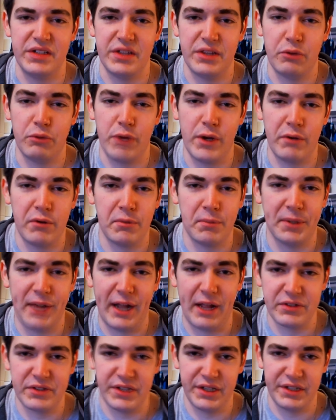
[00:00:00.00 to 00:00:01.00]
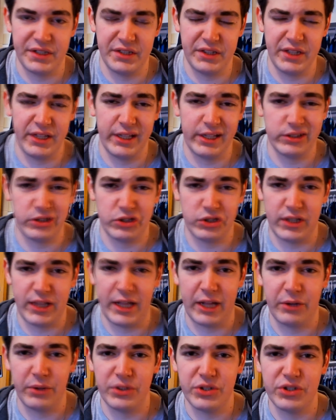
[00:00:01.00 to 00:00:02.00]
in the way we pronounce things in the English
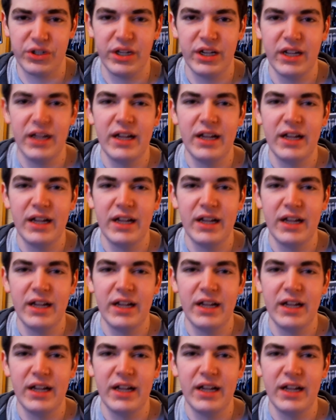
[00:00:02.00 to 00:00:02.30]
language.